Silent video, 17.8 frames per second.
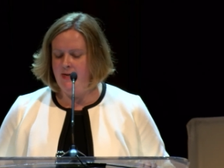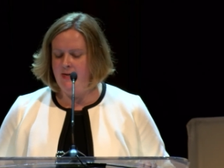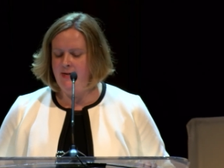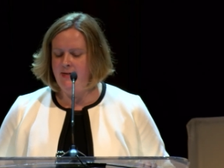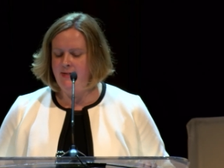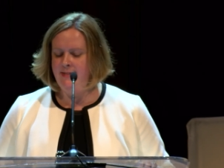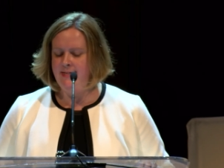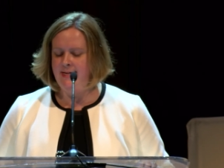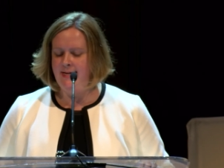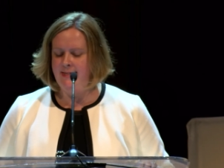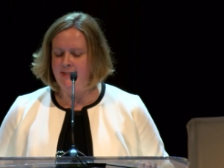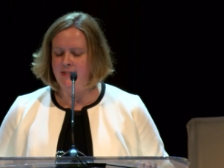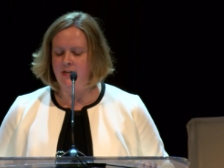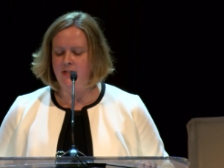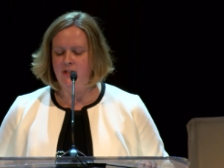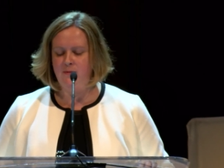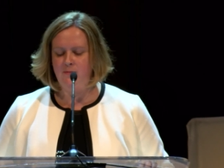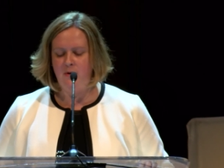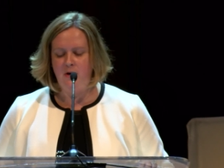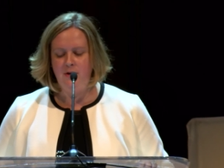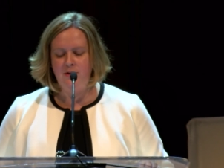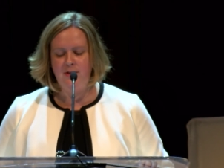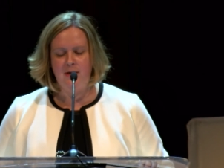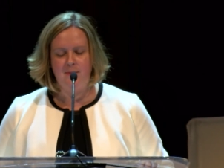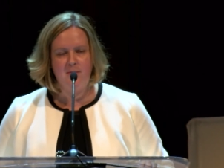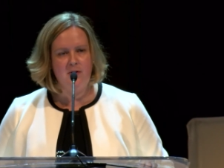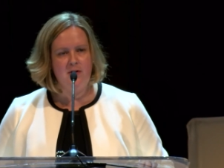it contains a small
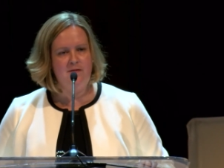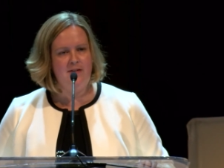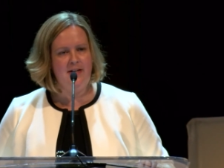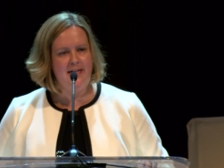number of